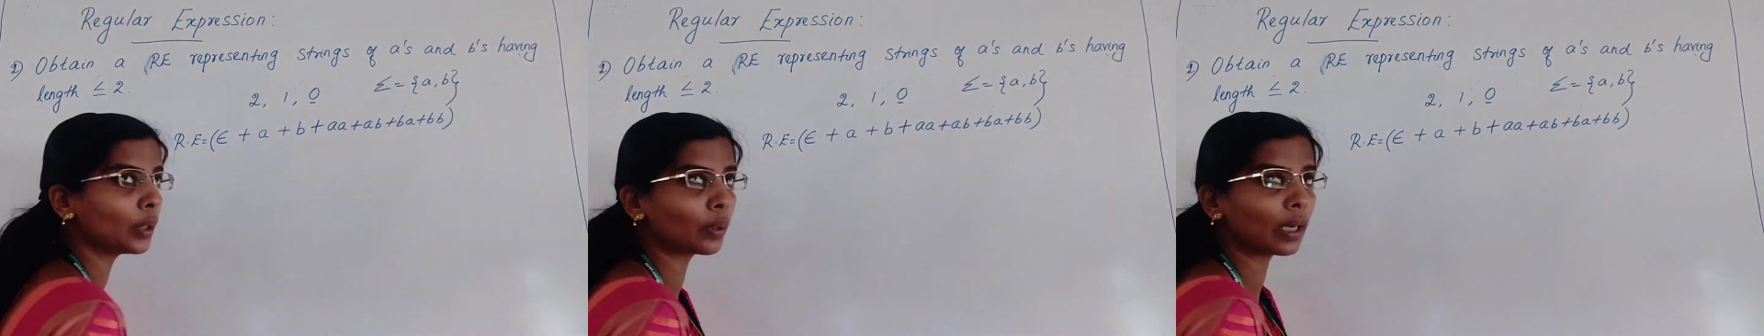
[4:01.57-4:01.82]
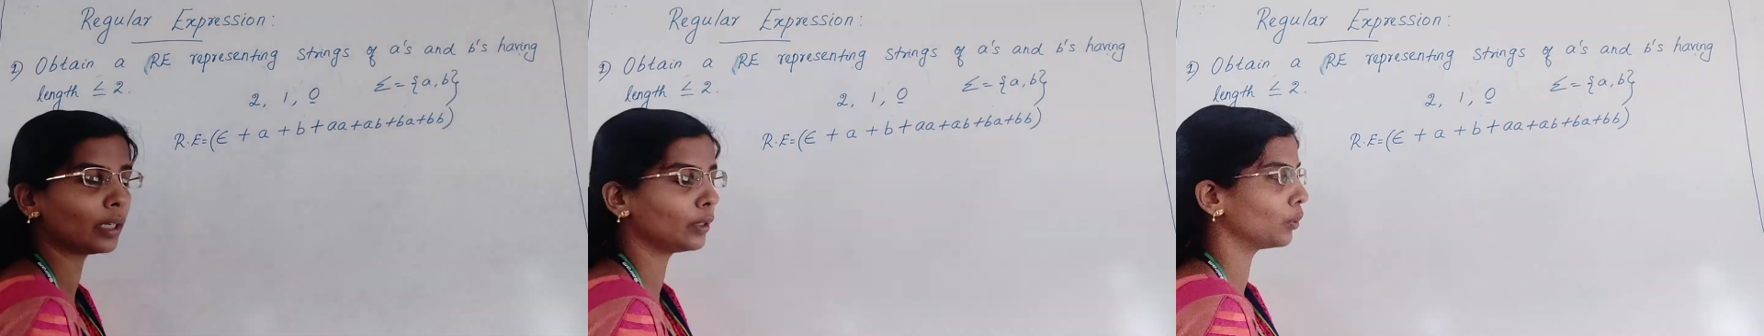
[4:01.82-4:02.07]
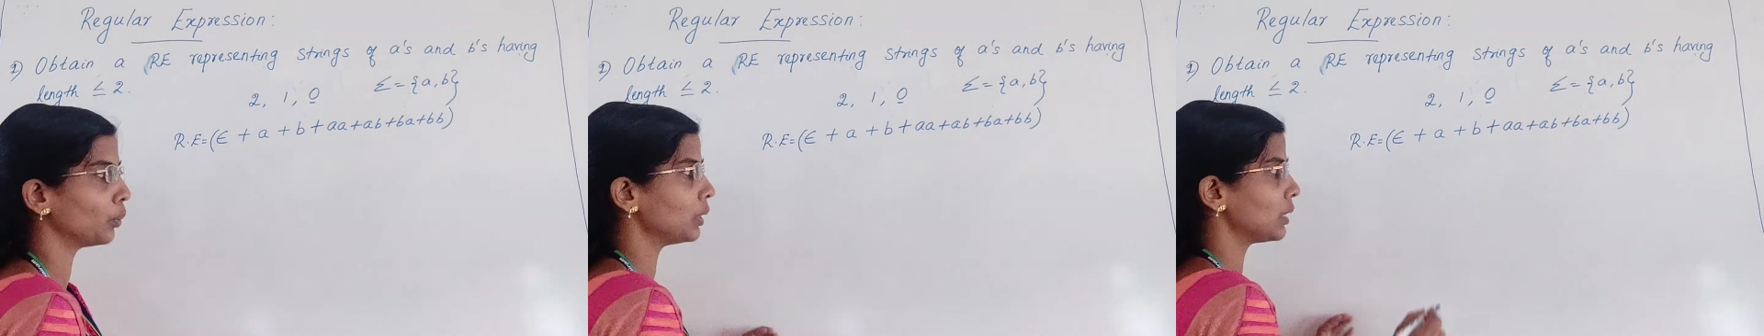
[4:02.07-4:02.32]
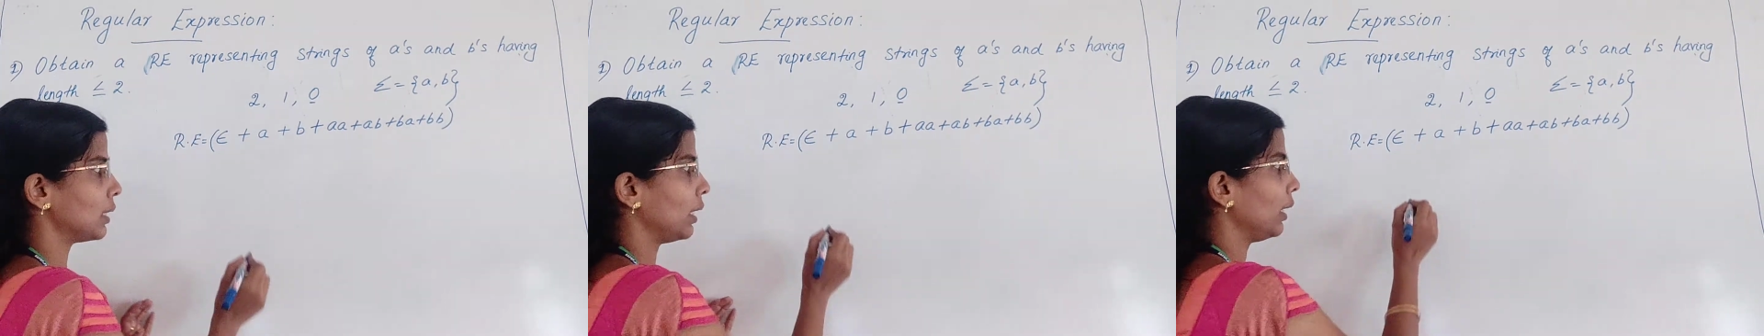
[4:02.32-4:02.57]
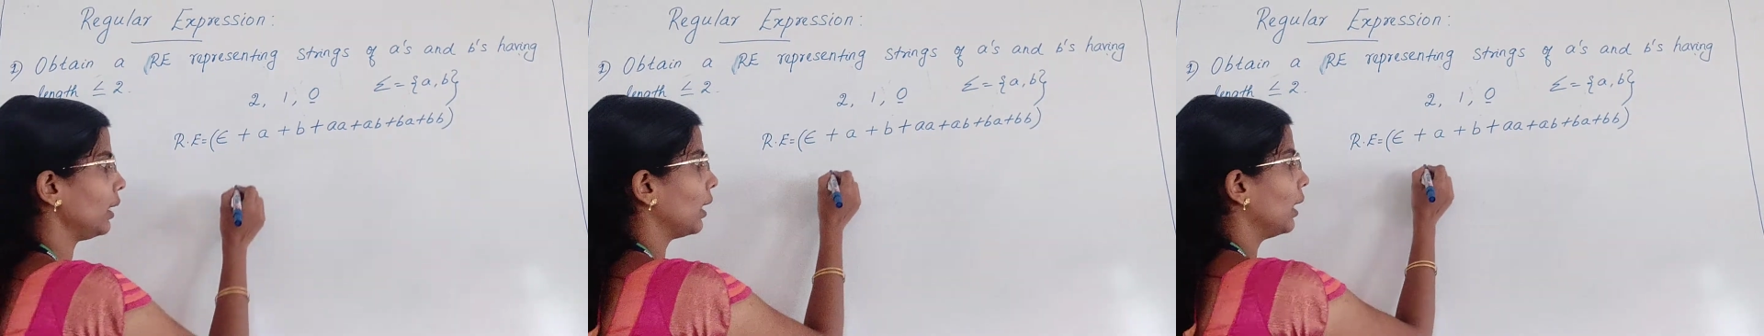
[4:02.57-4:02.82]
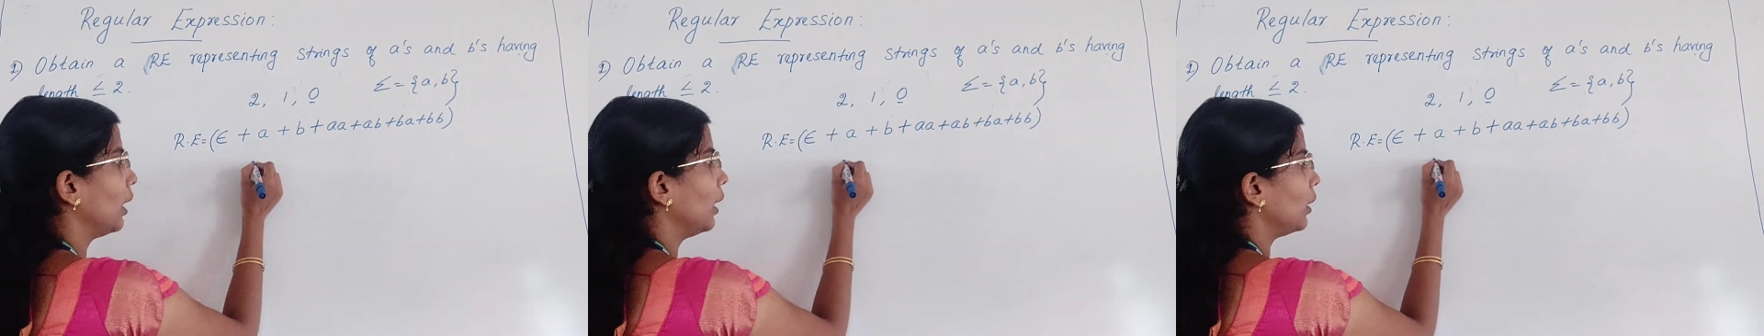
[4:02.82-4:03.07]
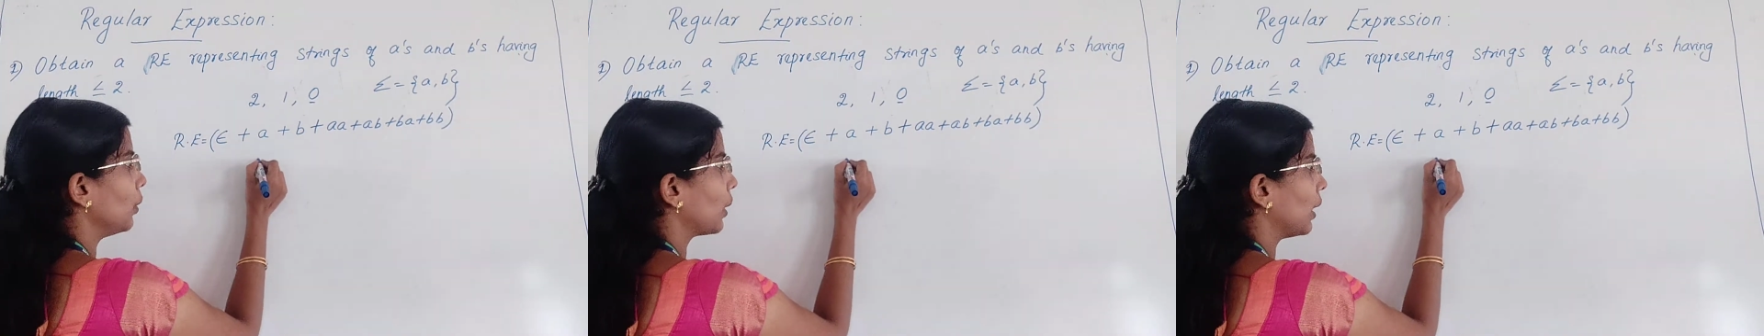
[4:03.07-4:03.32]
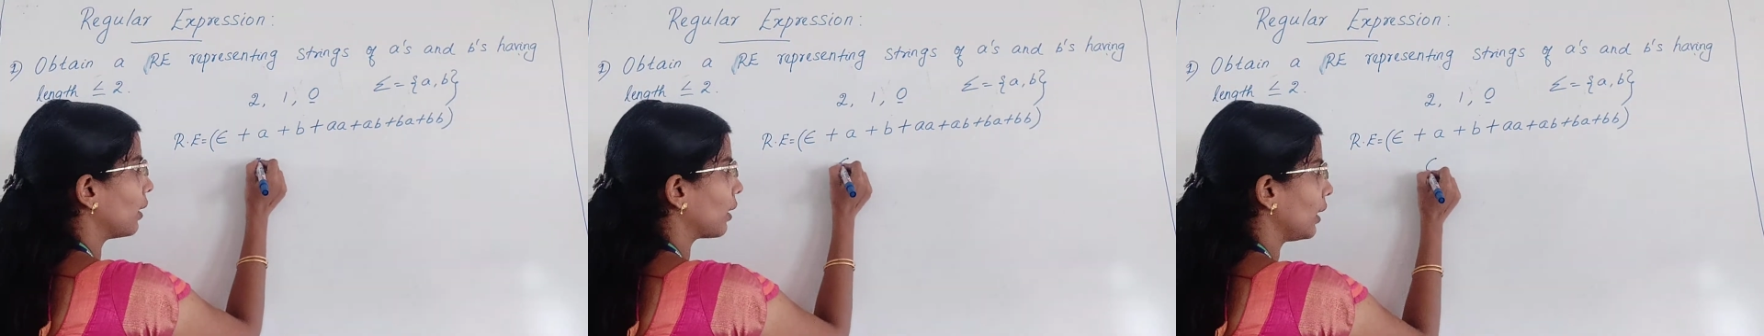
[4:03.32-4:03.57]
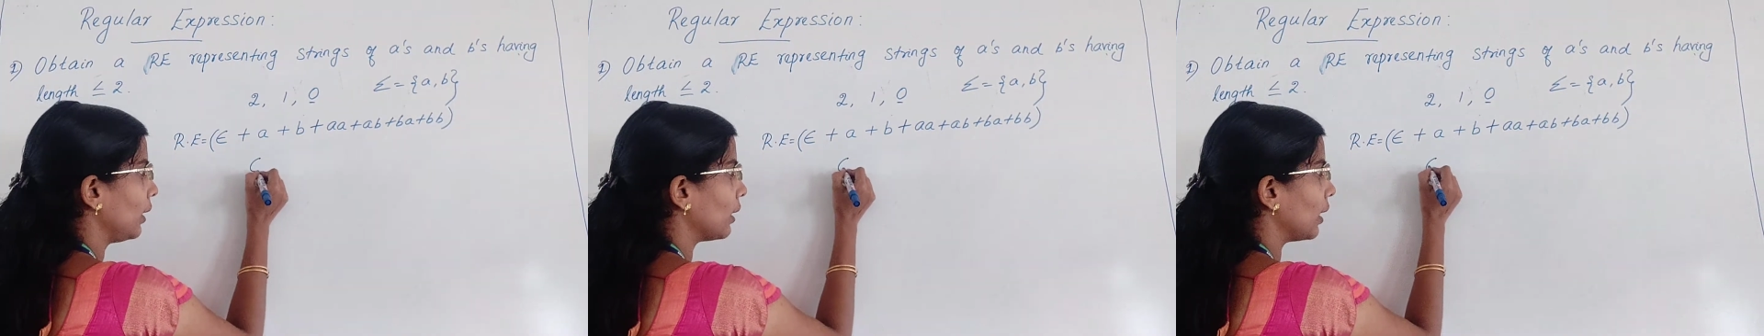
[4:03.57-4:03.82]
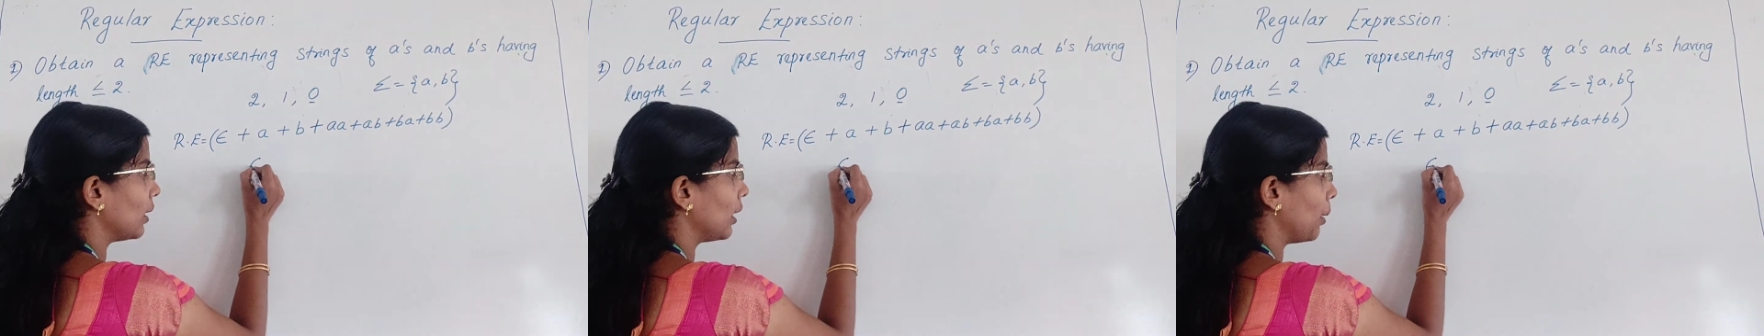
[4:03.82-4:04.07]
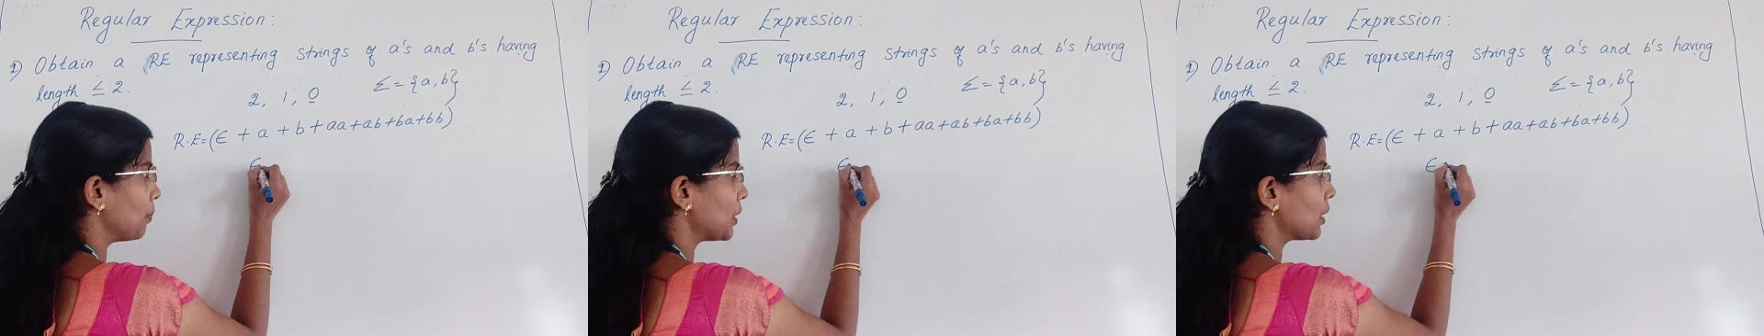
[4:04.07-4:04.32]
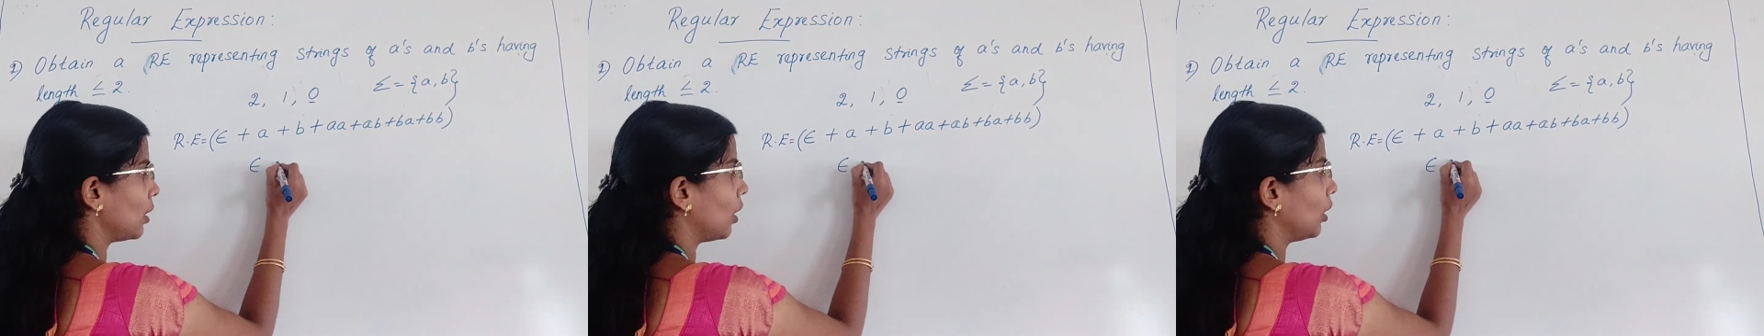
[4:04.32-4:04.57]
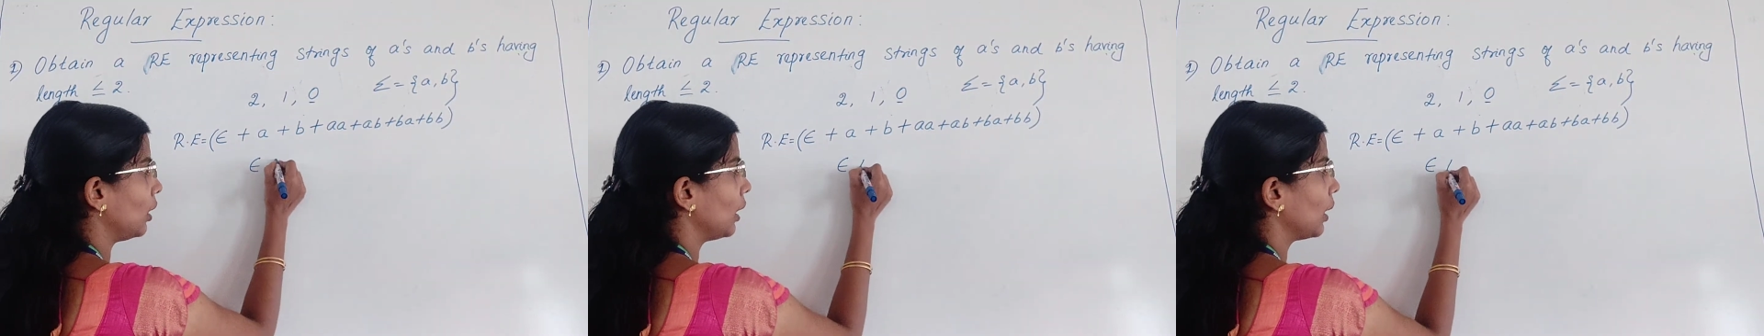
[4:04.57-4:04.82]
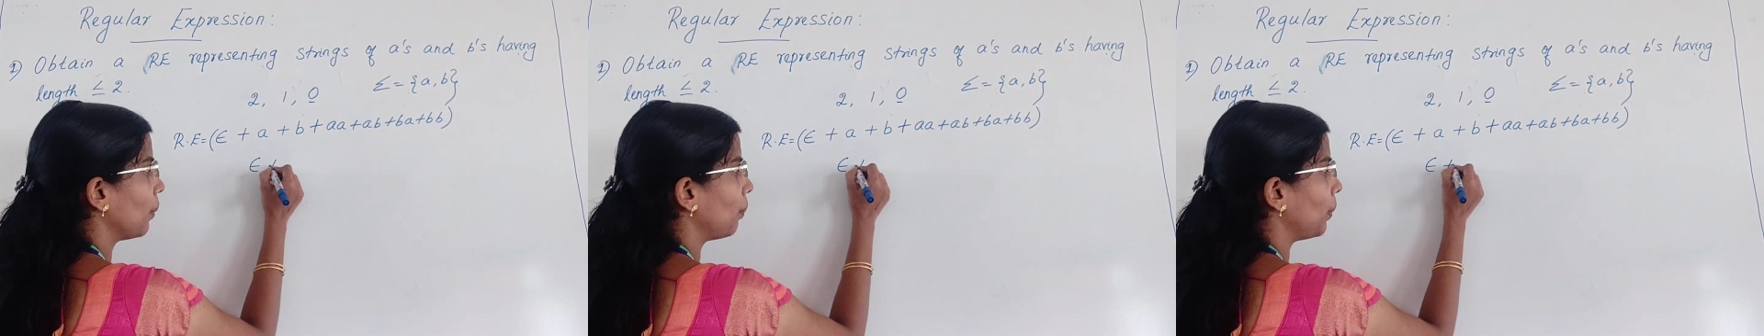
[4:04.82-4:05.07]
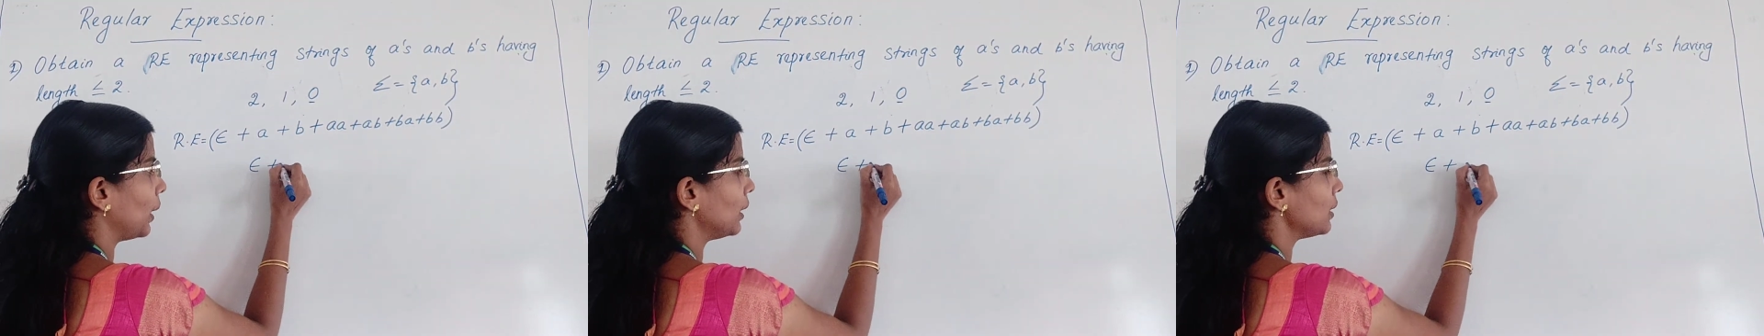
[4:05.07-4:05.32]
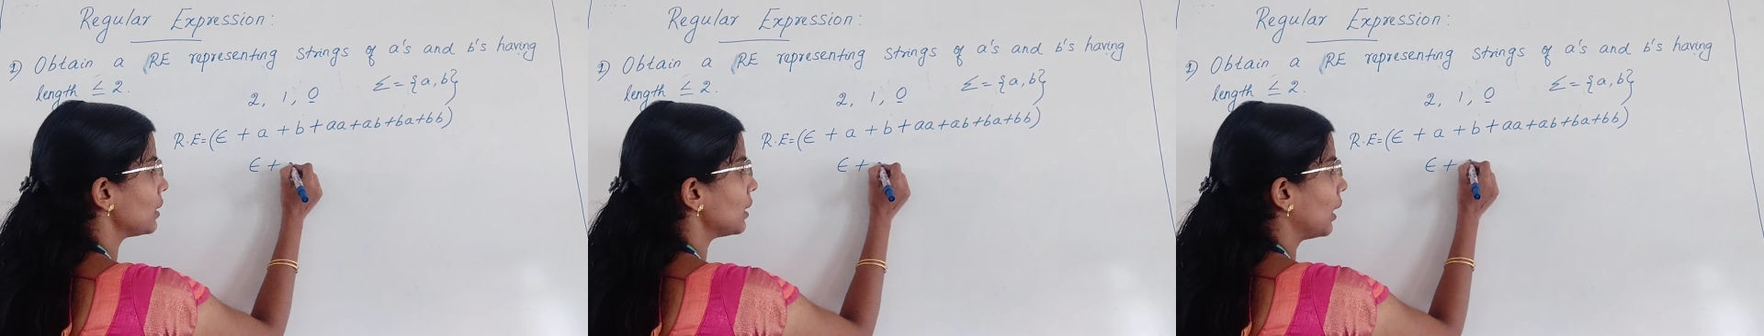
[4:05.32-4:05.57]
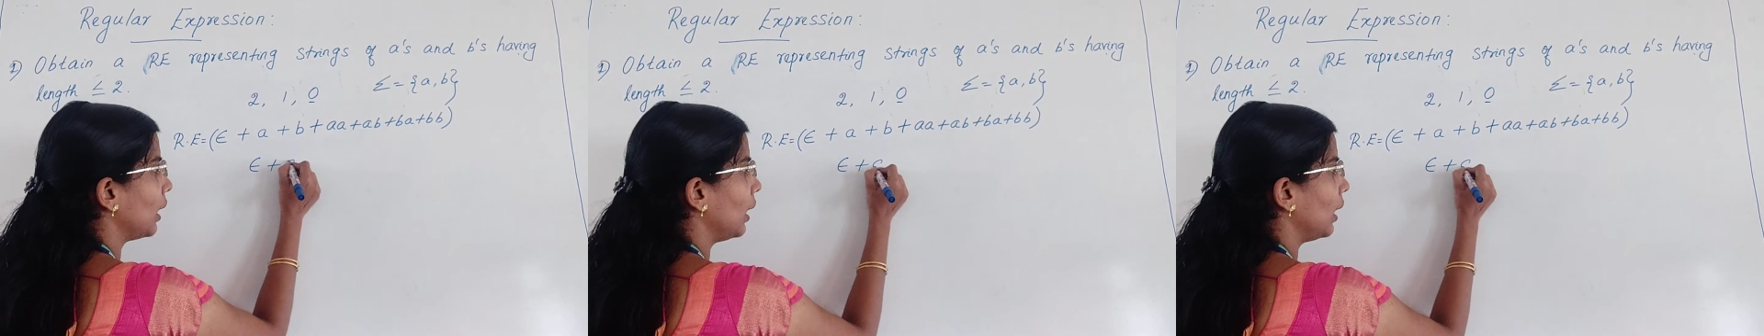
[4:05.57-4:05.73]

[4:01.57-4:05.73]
you can do is like, you can write epsilon plus